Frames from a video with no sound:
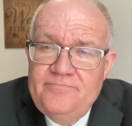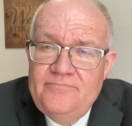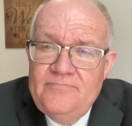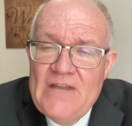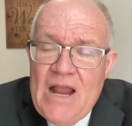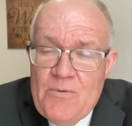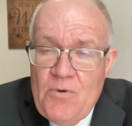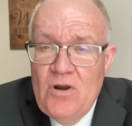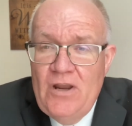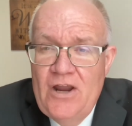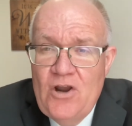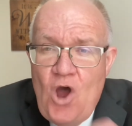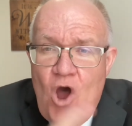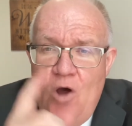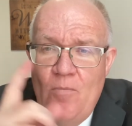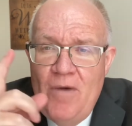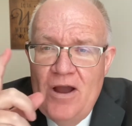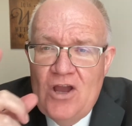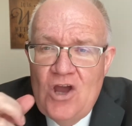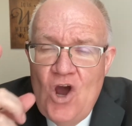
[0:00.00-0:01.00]
I'm going to let
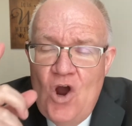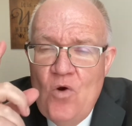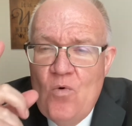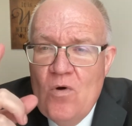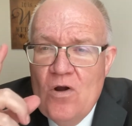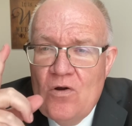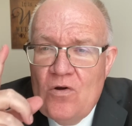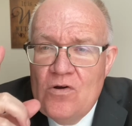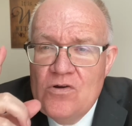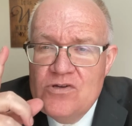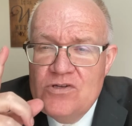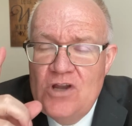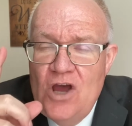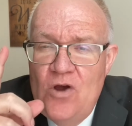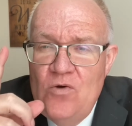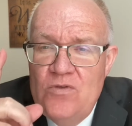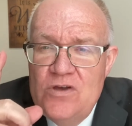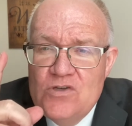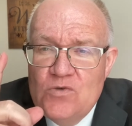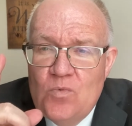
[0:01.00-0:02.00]
all my coworkers know
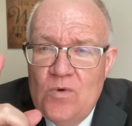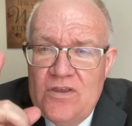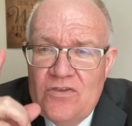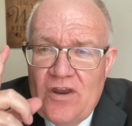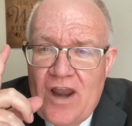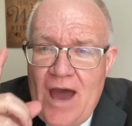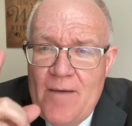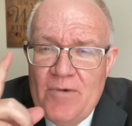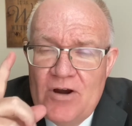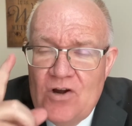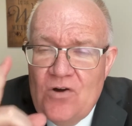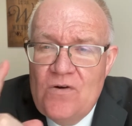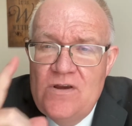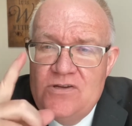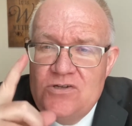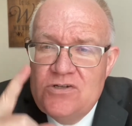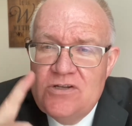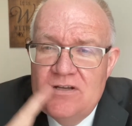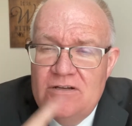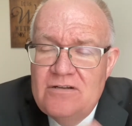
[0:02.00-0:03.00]
this week that I'm a
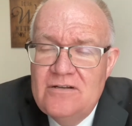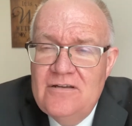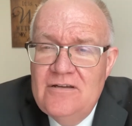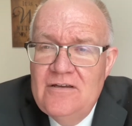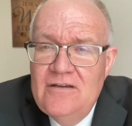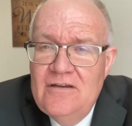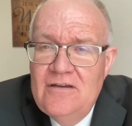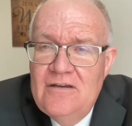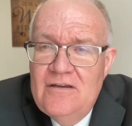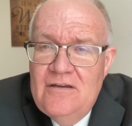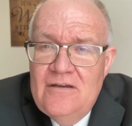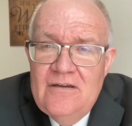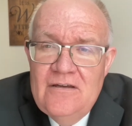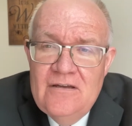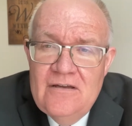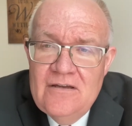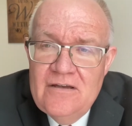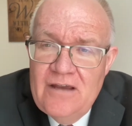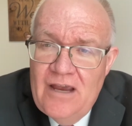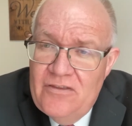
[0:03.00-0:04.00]
Christian,
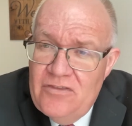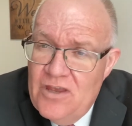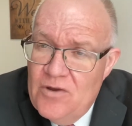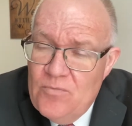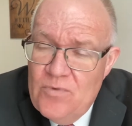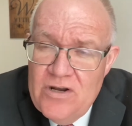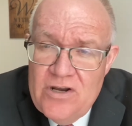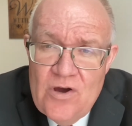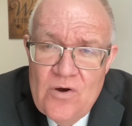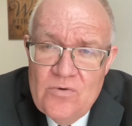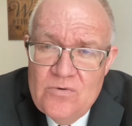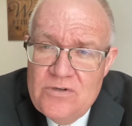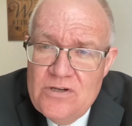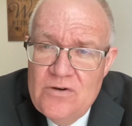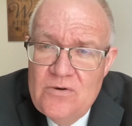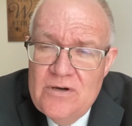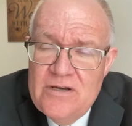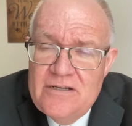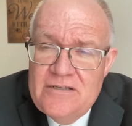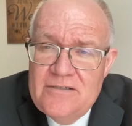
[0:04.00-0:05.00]
and then we don't
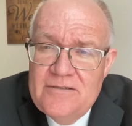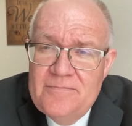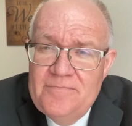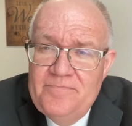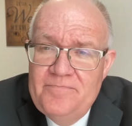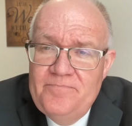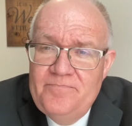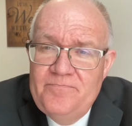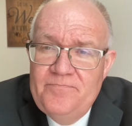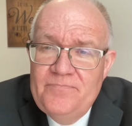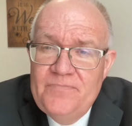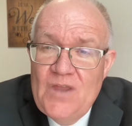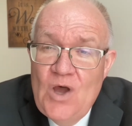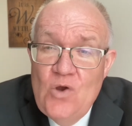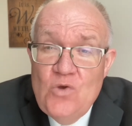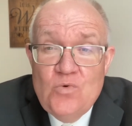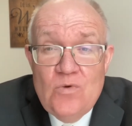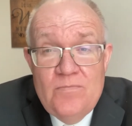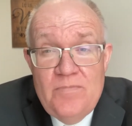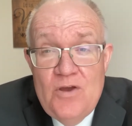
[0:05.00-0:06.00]
do it.
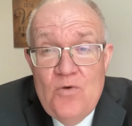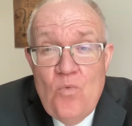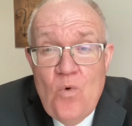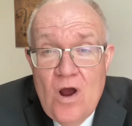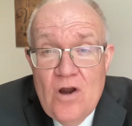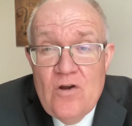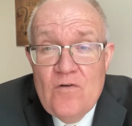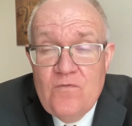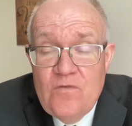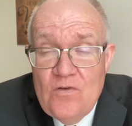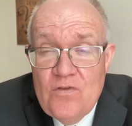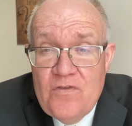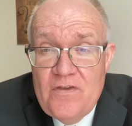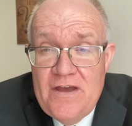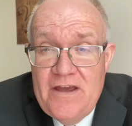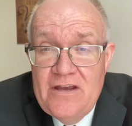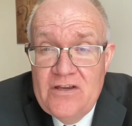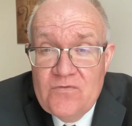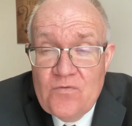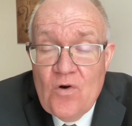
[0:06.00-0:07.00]
Those would be wonderful
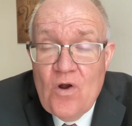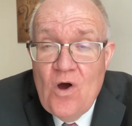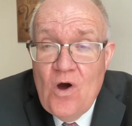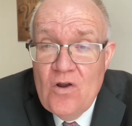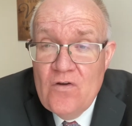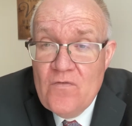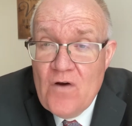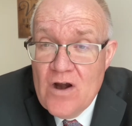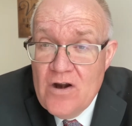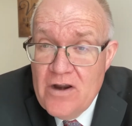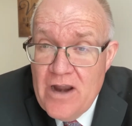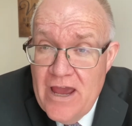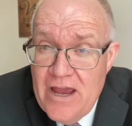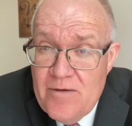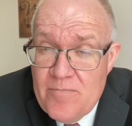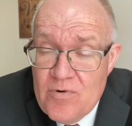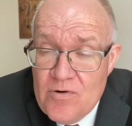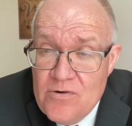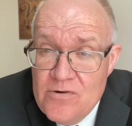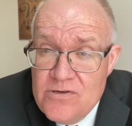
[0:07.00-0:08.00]
things for all of our
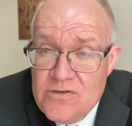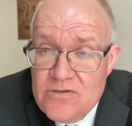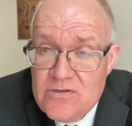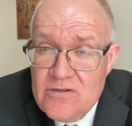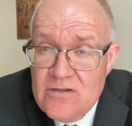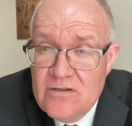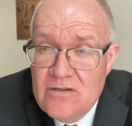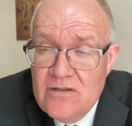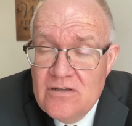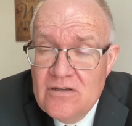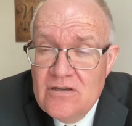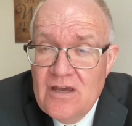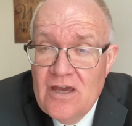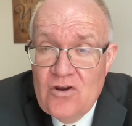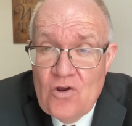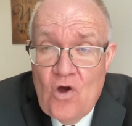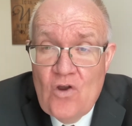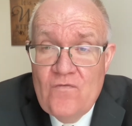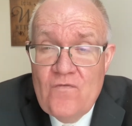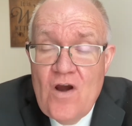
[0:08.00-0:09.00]
neighbors and
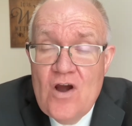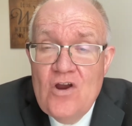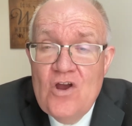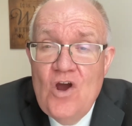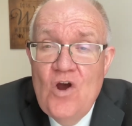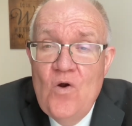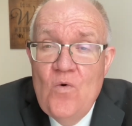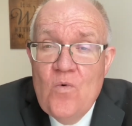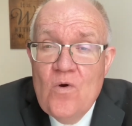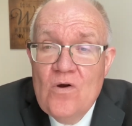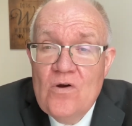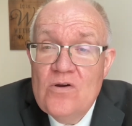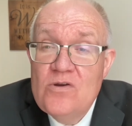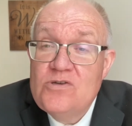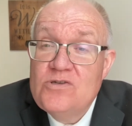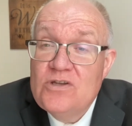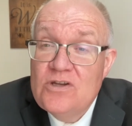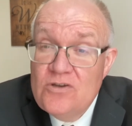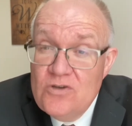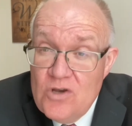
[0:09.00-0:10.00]
all of our coworkers
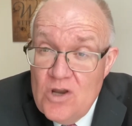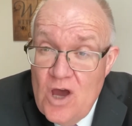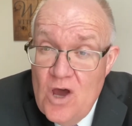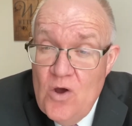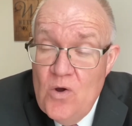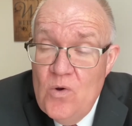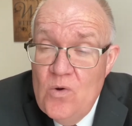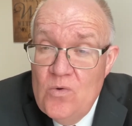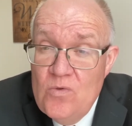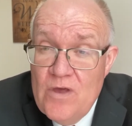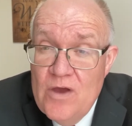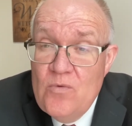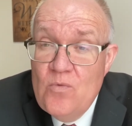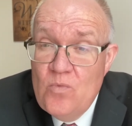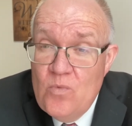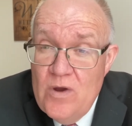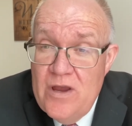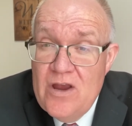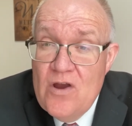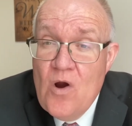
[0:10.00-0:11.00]
to know that
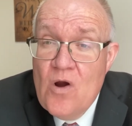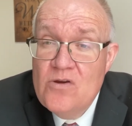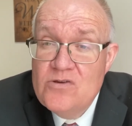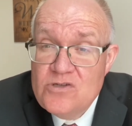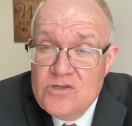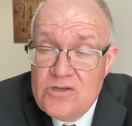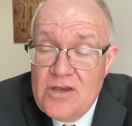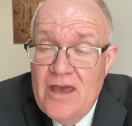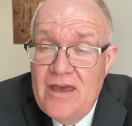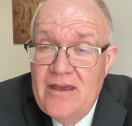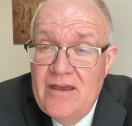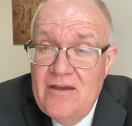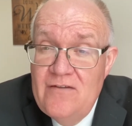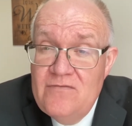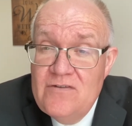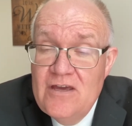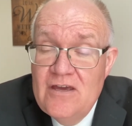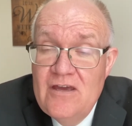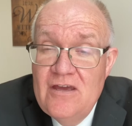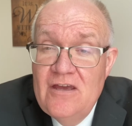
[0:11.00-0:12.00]
we are
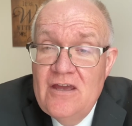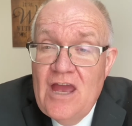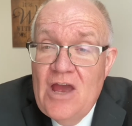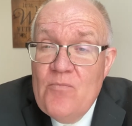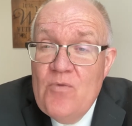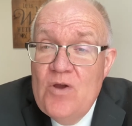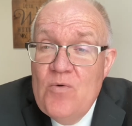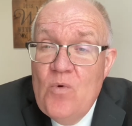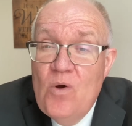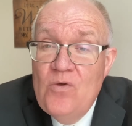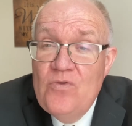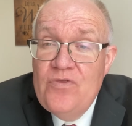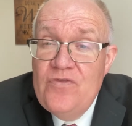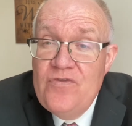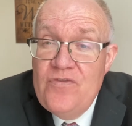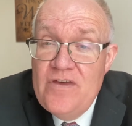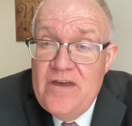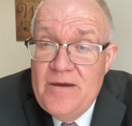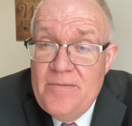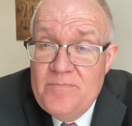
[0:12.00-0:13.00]
saved and we
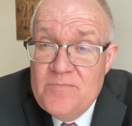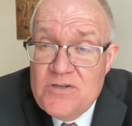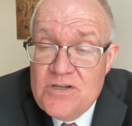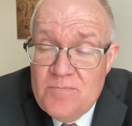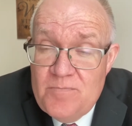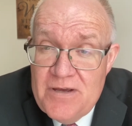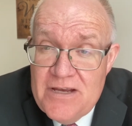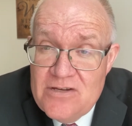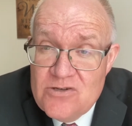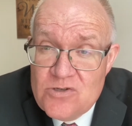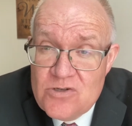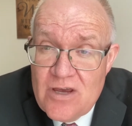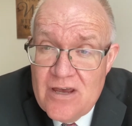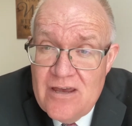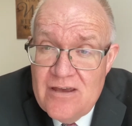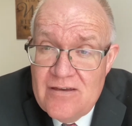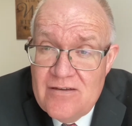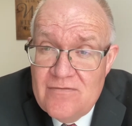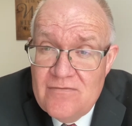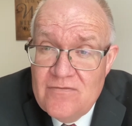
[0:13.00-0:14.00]
want them to be
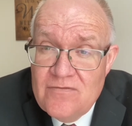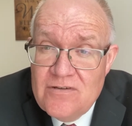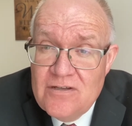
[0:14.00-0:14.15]
saved.